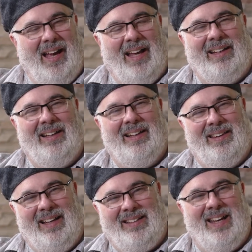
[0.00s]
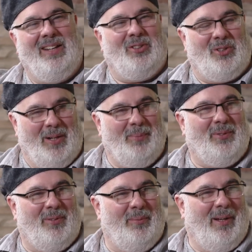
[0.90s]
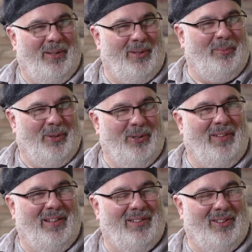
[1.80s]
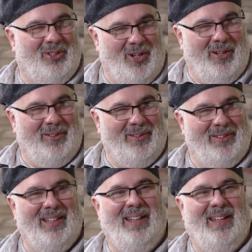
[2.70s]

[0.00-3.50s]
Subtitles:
And they take scripts from other movies and shows